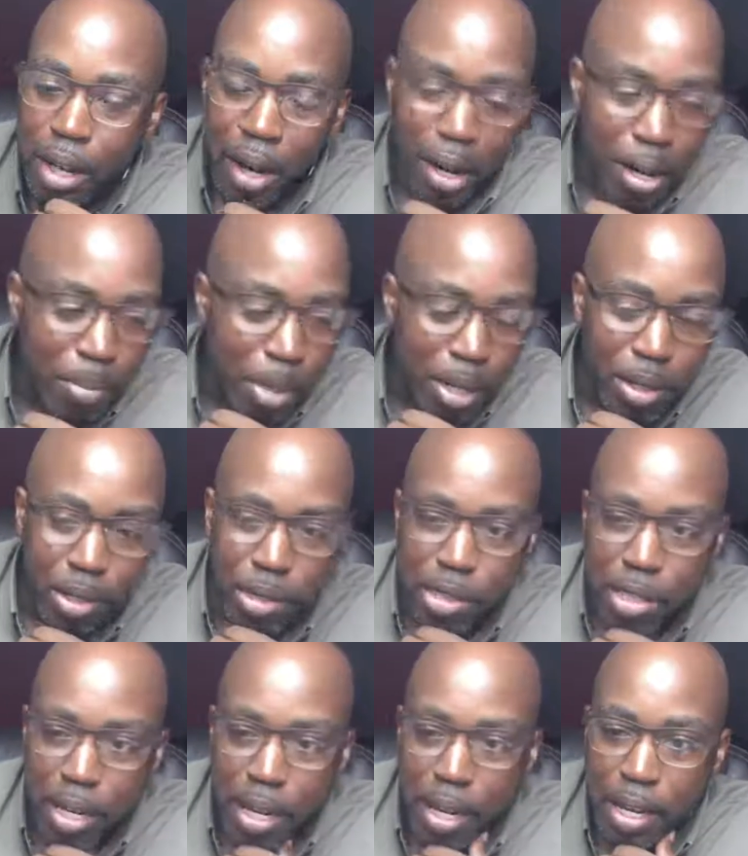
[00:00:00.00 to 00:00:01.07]
My girl
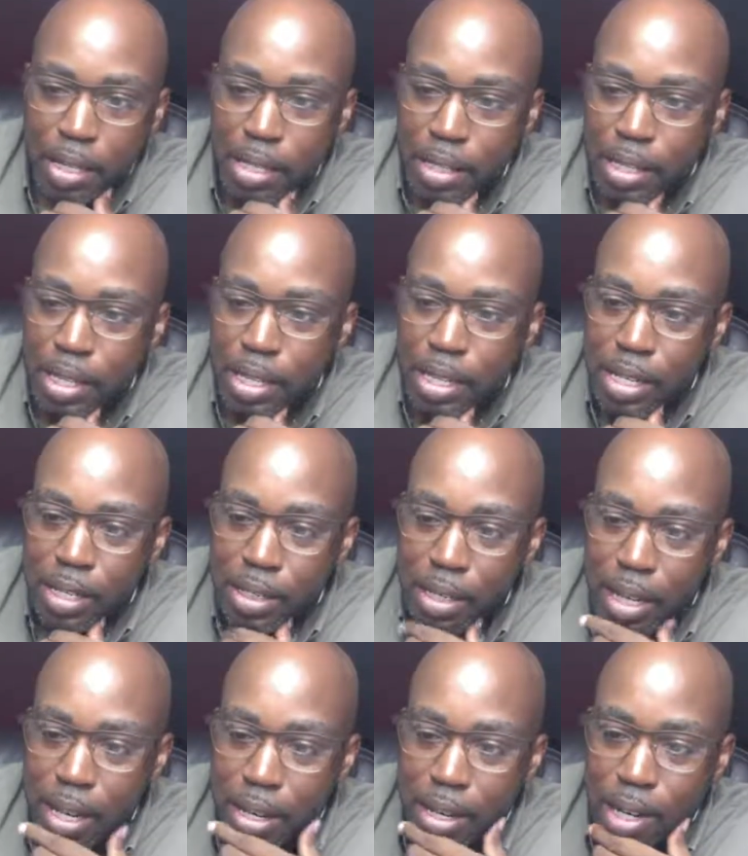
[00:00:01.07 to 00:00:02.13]
Jazz says
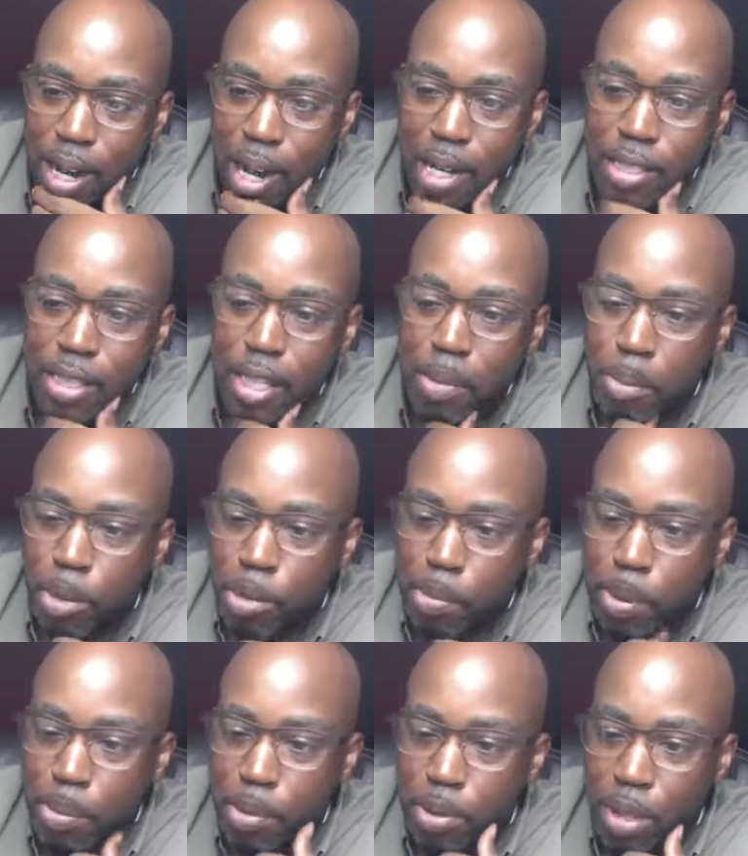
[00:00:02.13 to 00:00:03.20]
that I'd say most
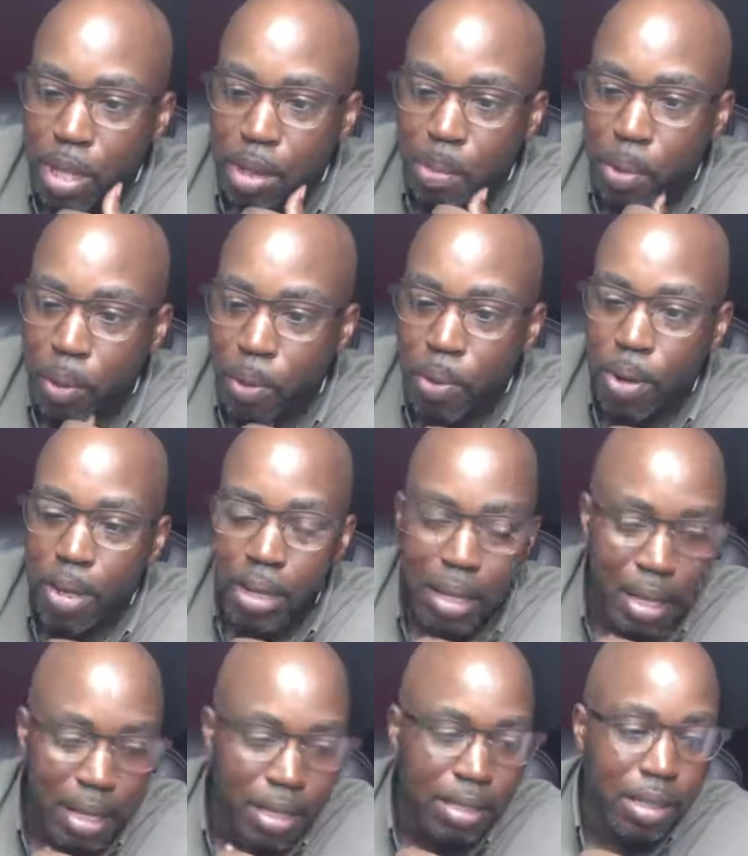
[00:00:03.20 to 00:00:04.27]
people think porn
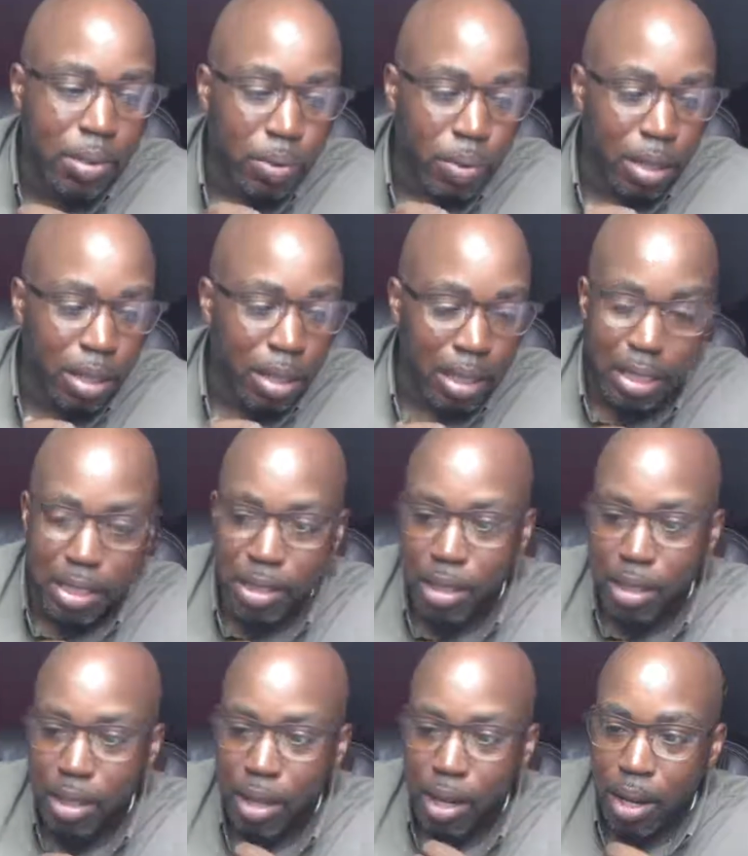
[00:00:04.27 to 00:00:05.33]
isn't
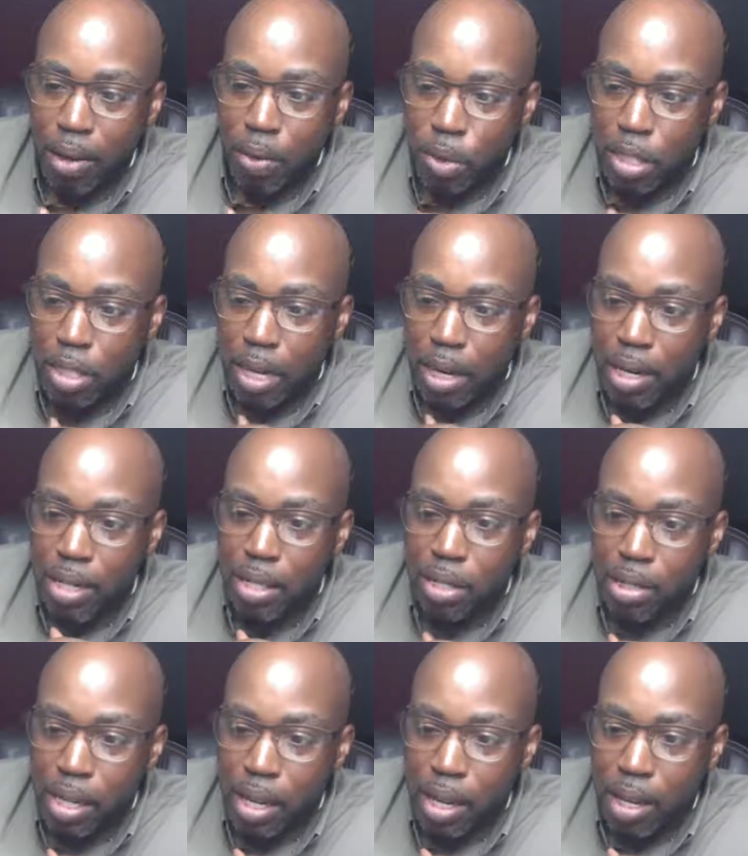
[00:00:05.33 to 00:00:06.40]
realistic, which I
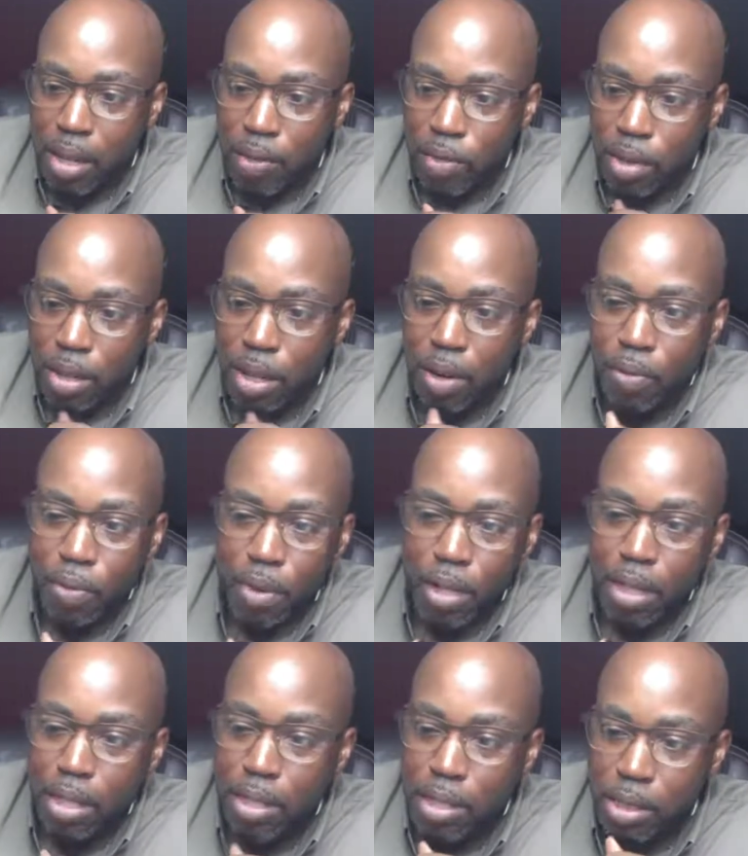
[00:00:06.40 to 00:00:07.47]
understand. If you're not
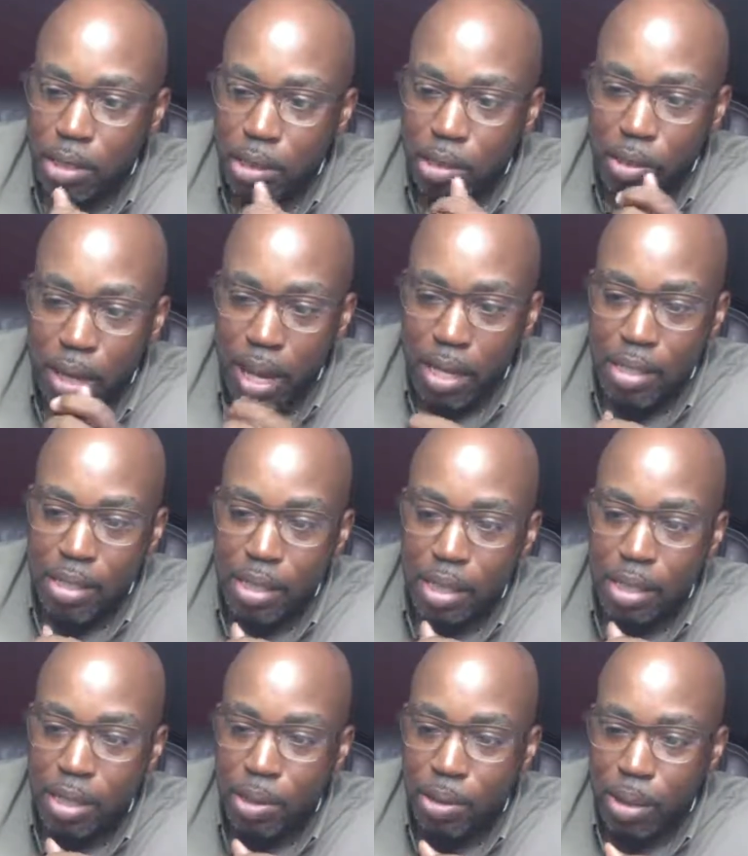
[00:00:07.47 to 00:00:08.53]
freaky, so I'd
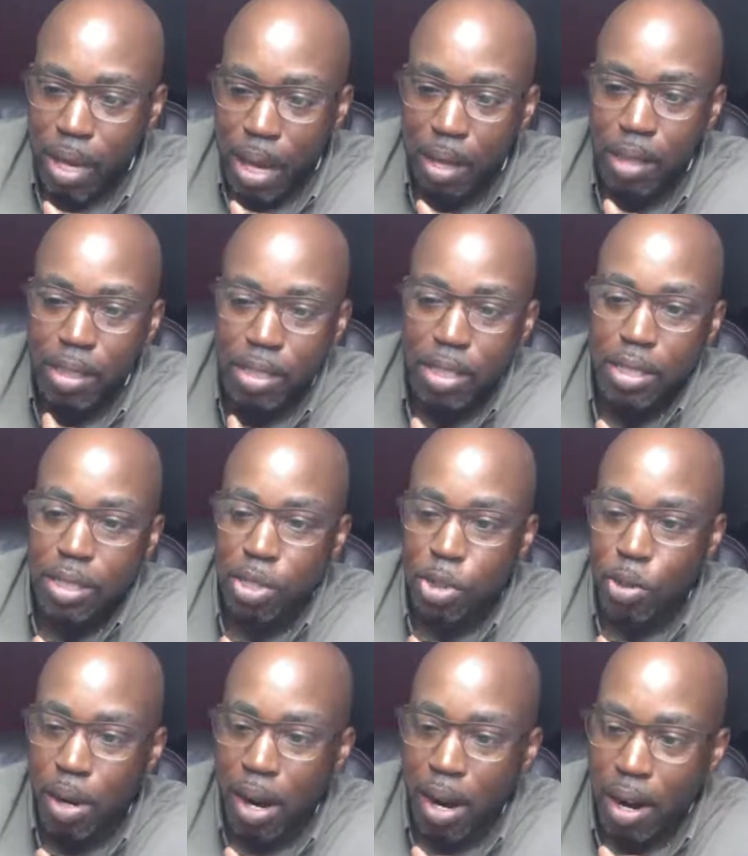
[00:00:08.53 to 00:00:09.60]
say don't knock it till you
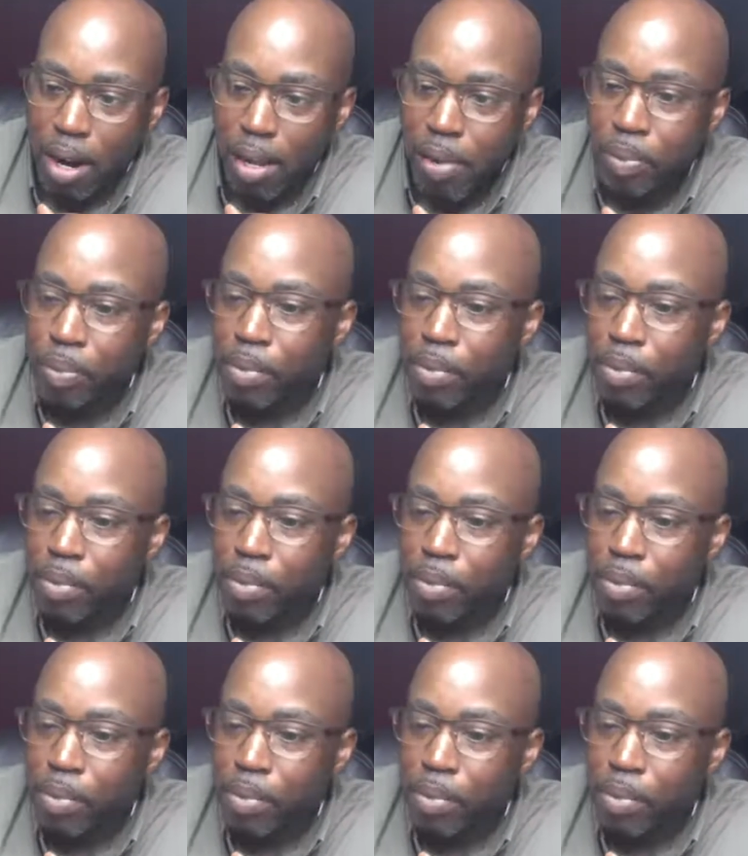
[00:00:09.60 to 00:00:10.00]
try it.